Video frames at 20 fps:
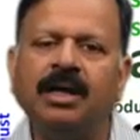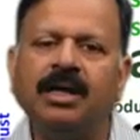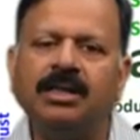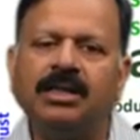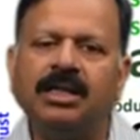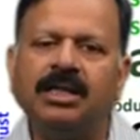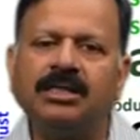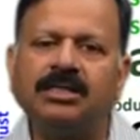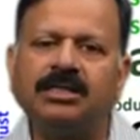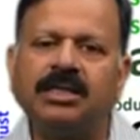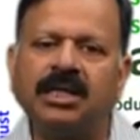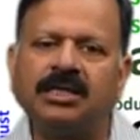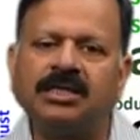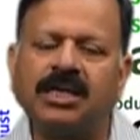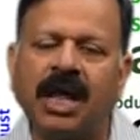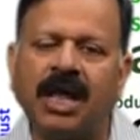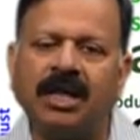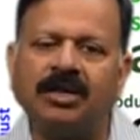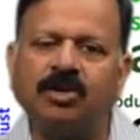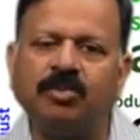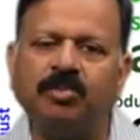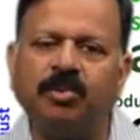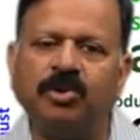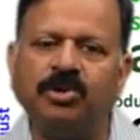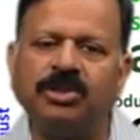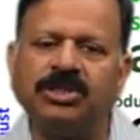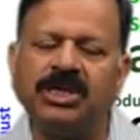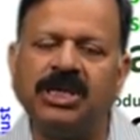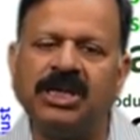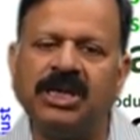This
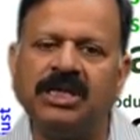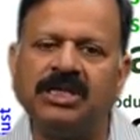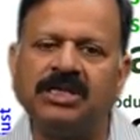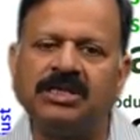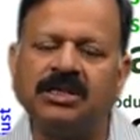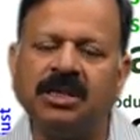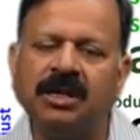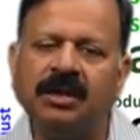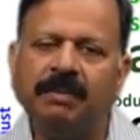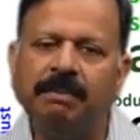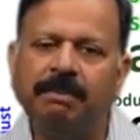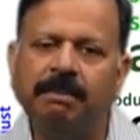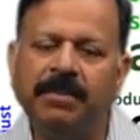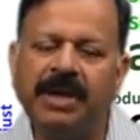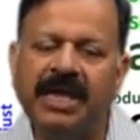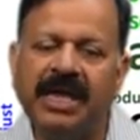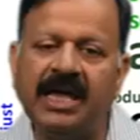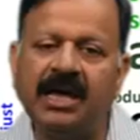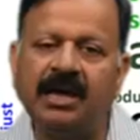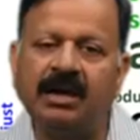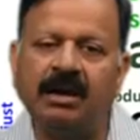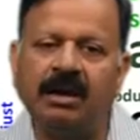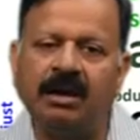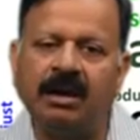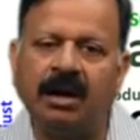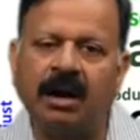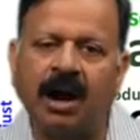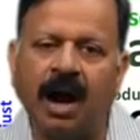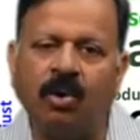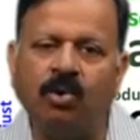anthropology is being
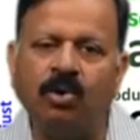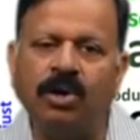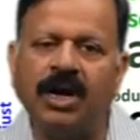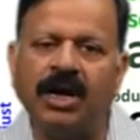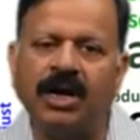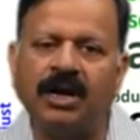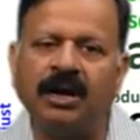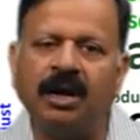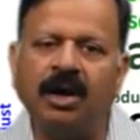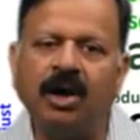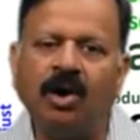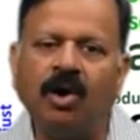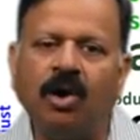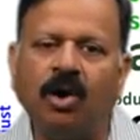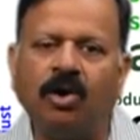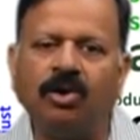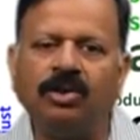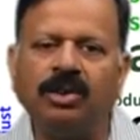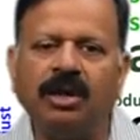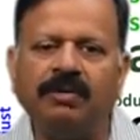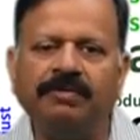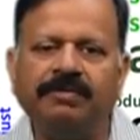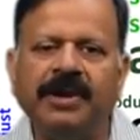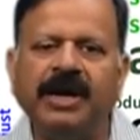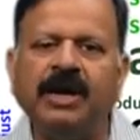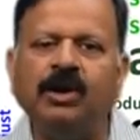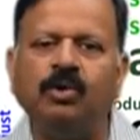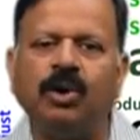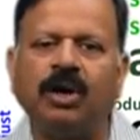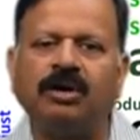grounded on the
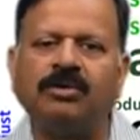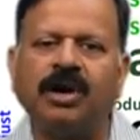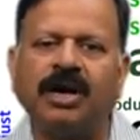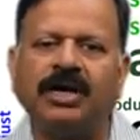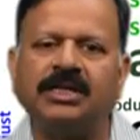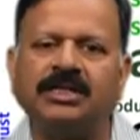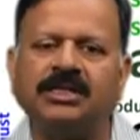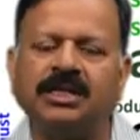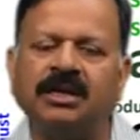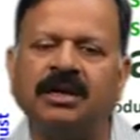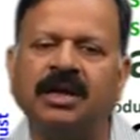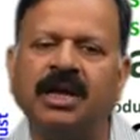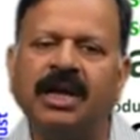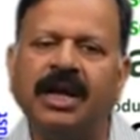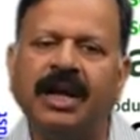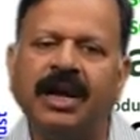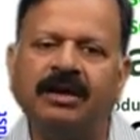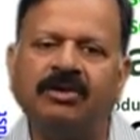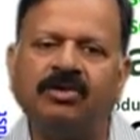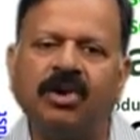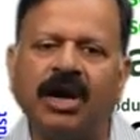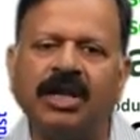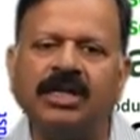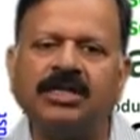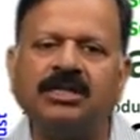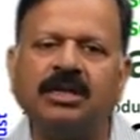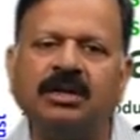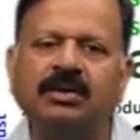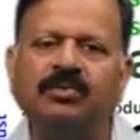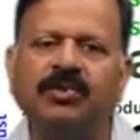fieldwork tradition, a
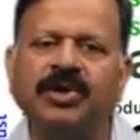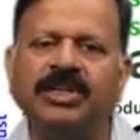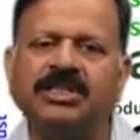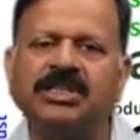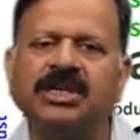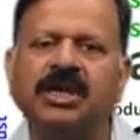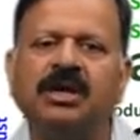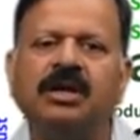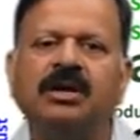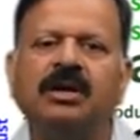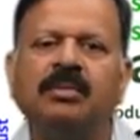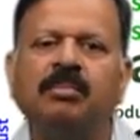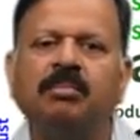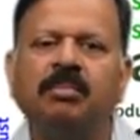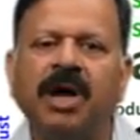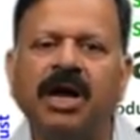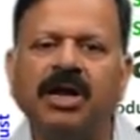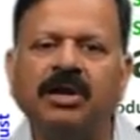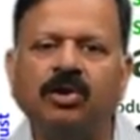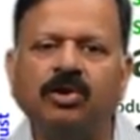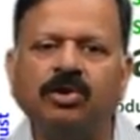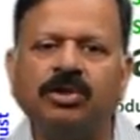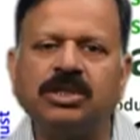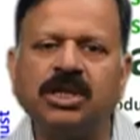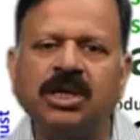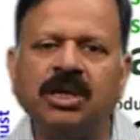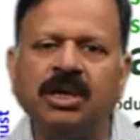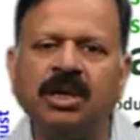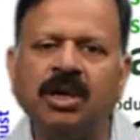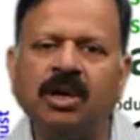tradition which
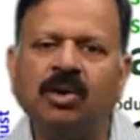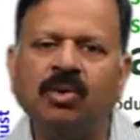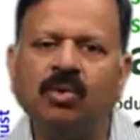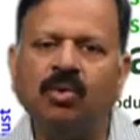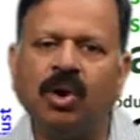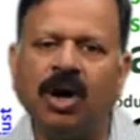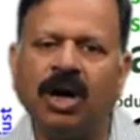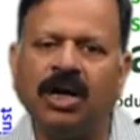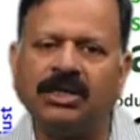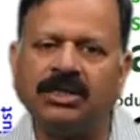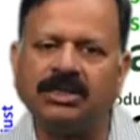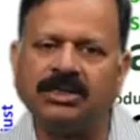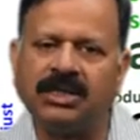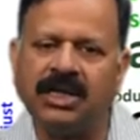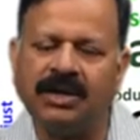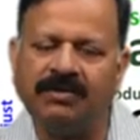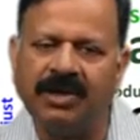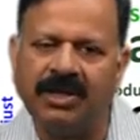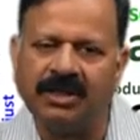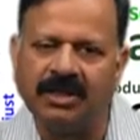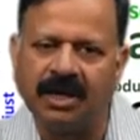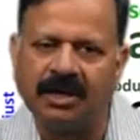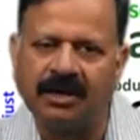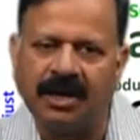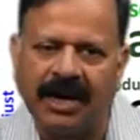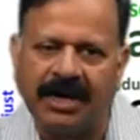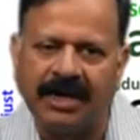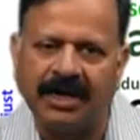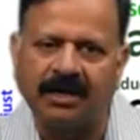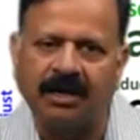Malinowski was given the
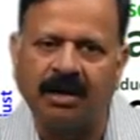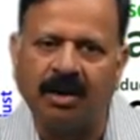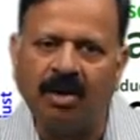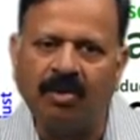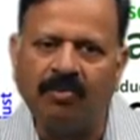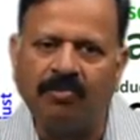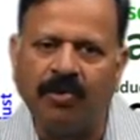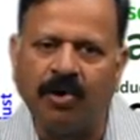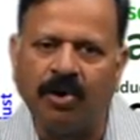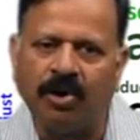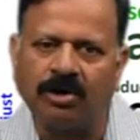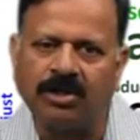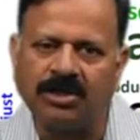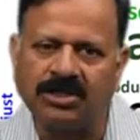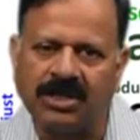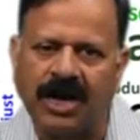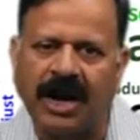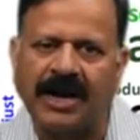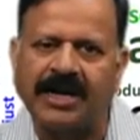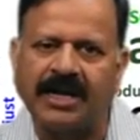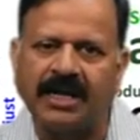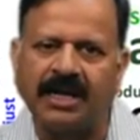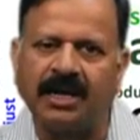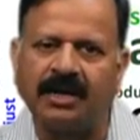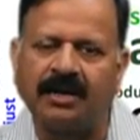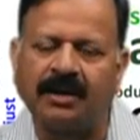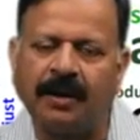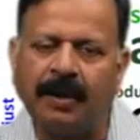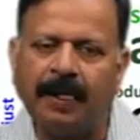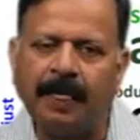credit for starting
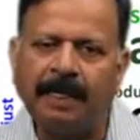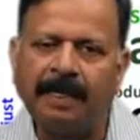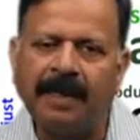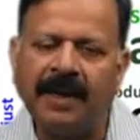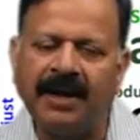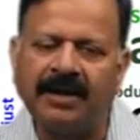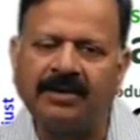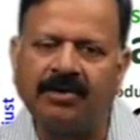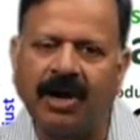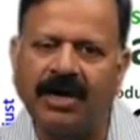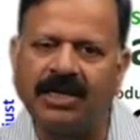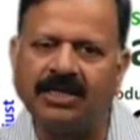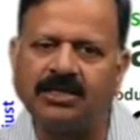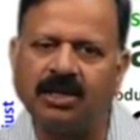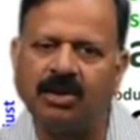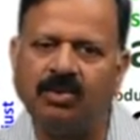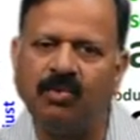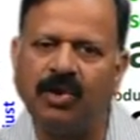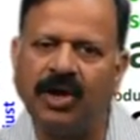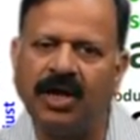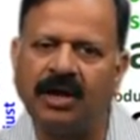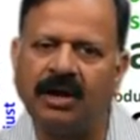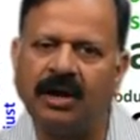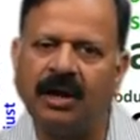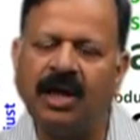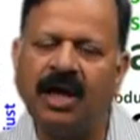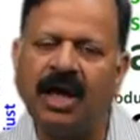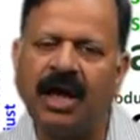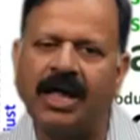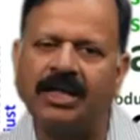it, a tradition where
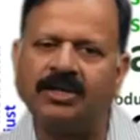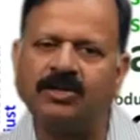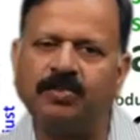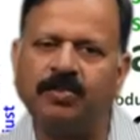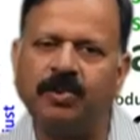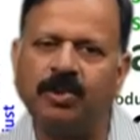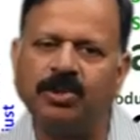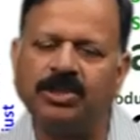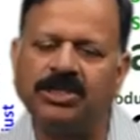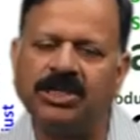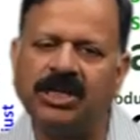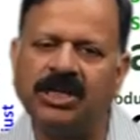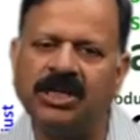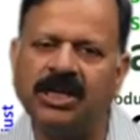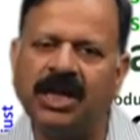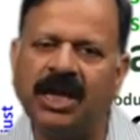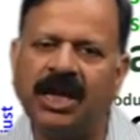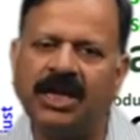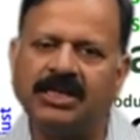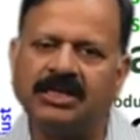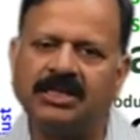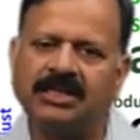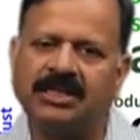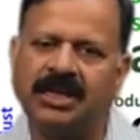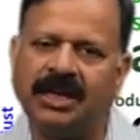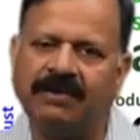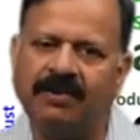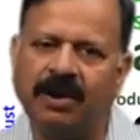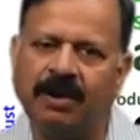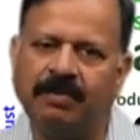anthropology has
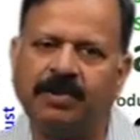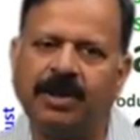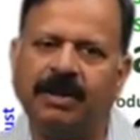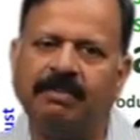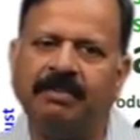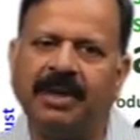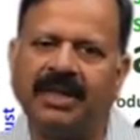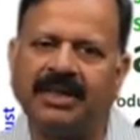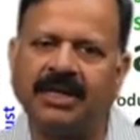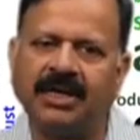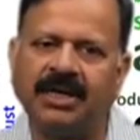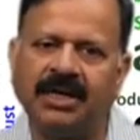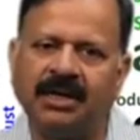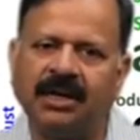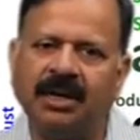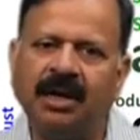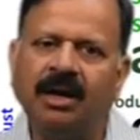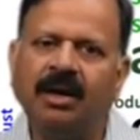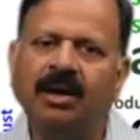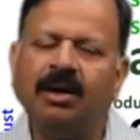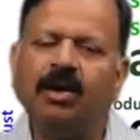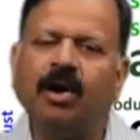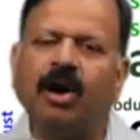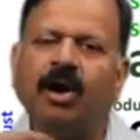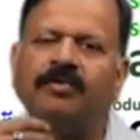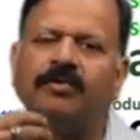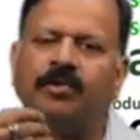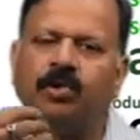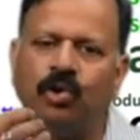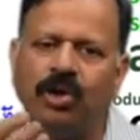developed a method
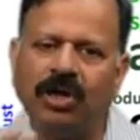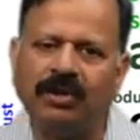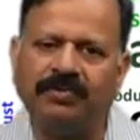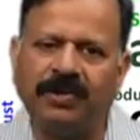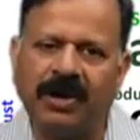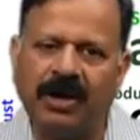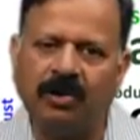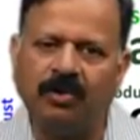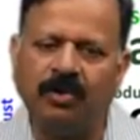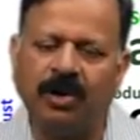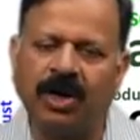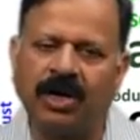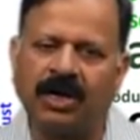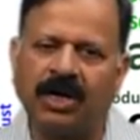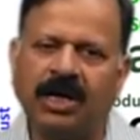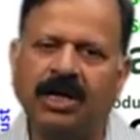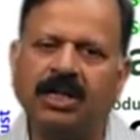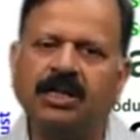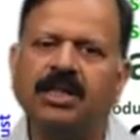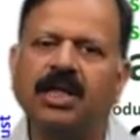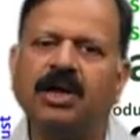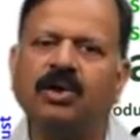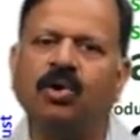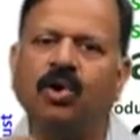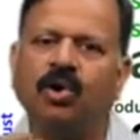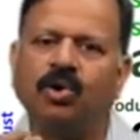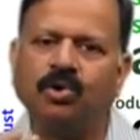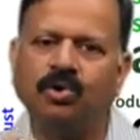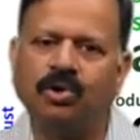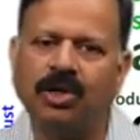of doing fieldwork. They
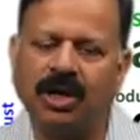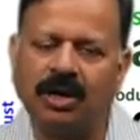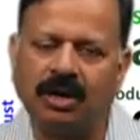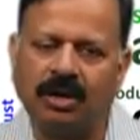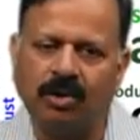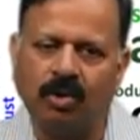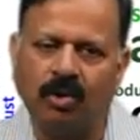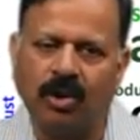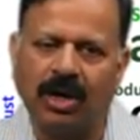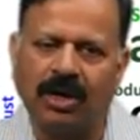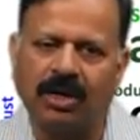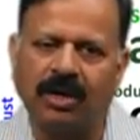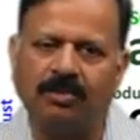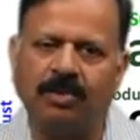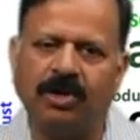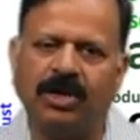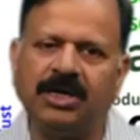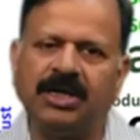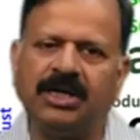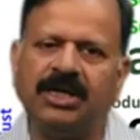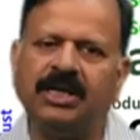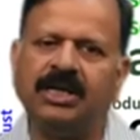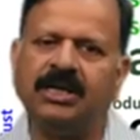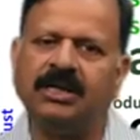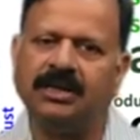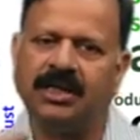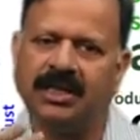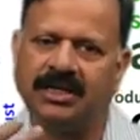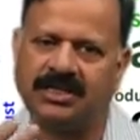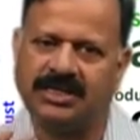go to the local community,
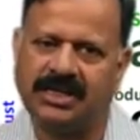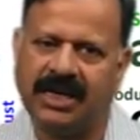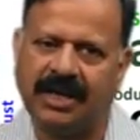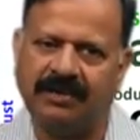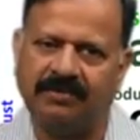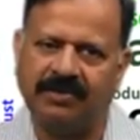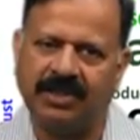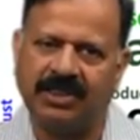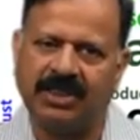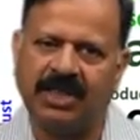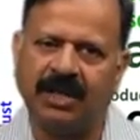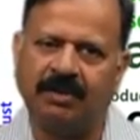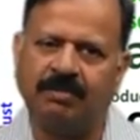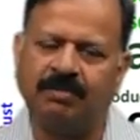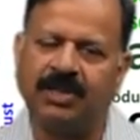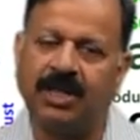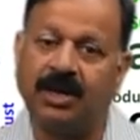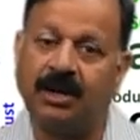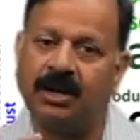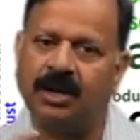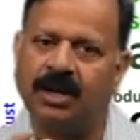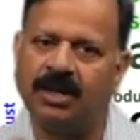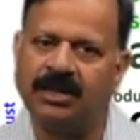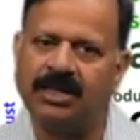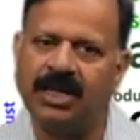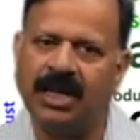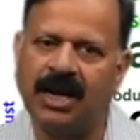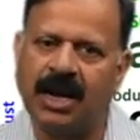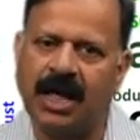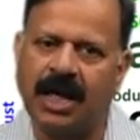they stay with them, they learn
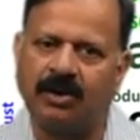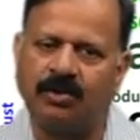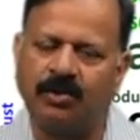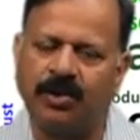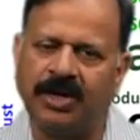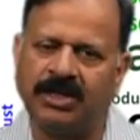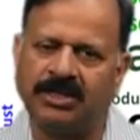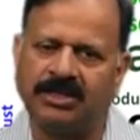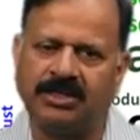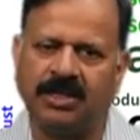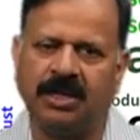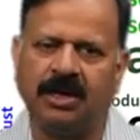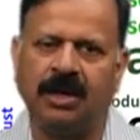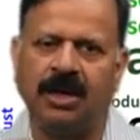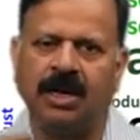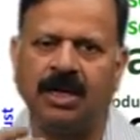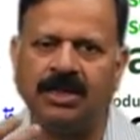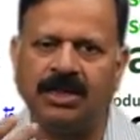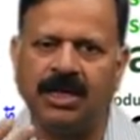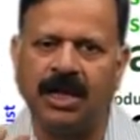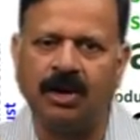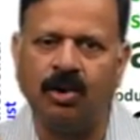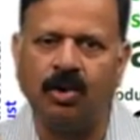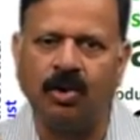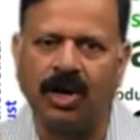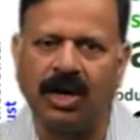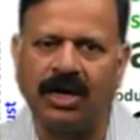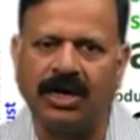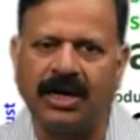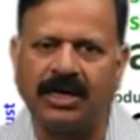their language, they learn their
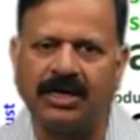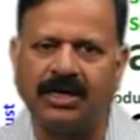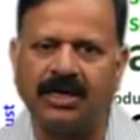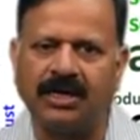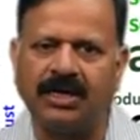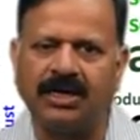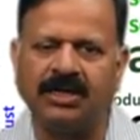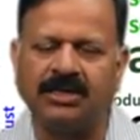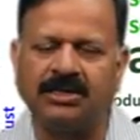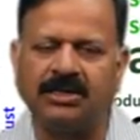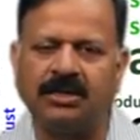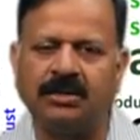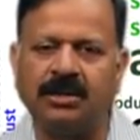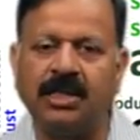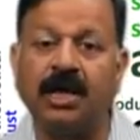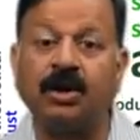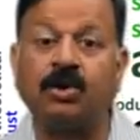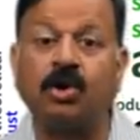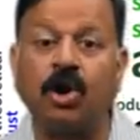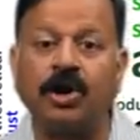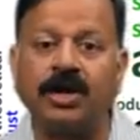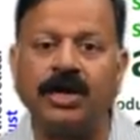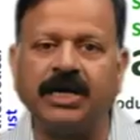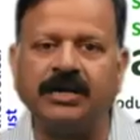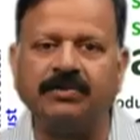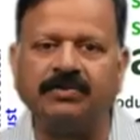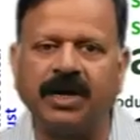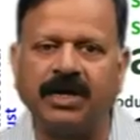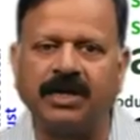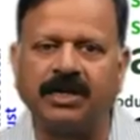local categories, their
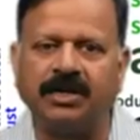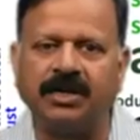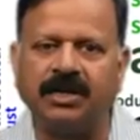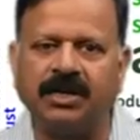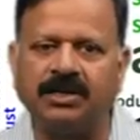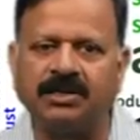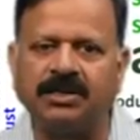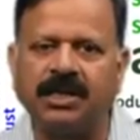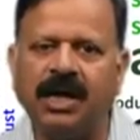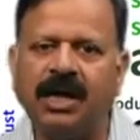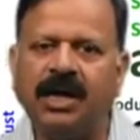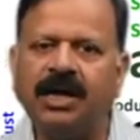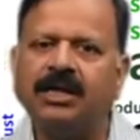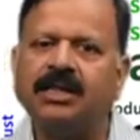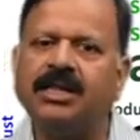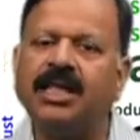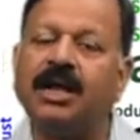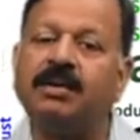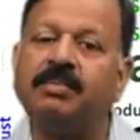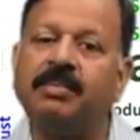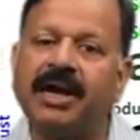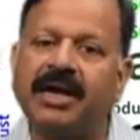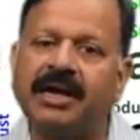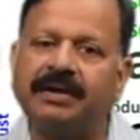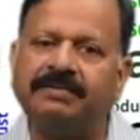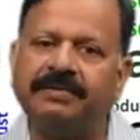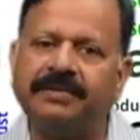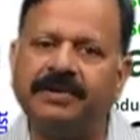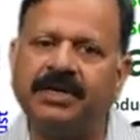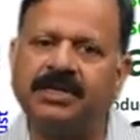cognitive categories, their
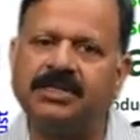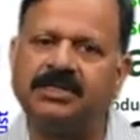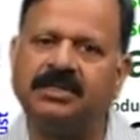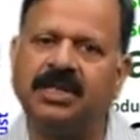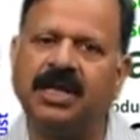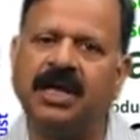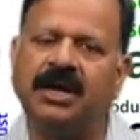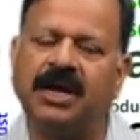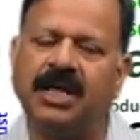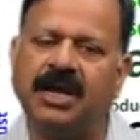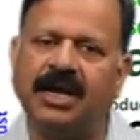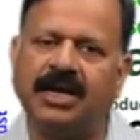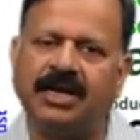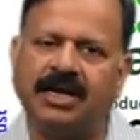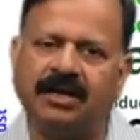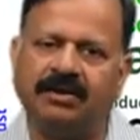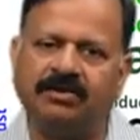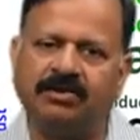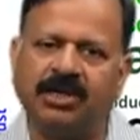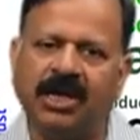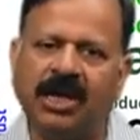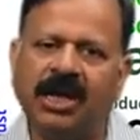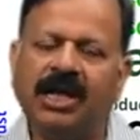metaphors, their narratives.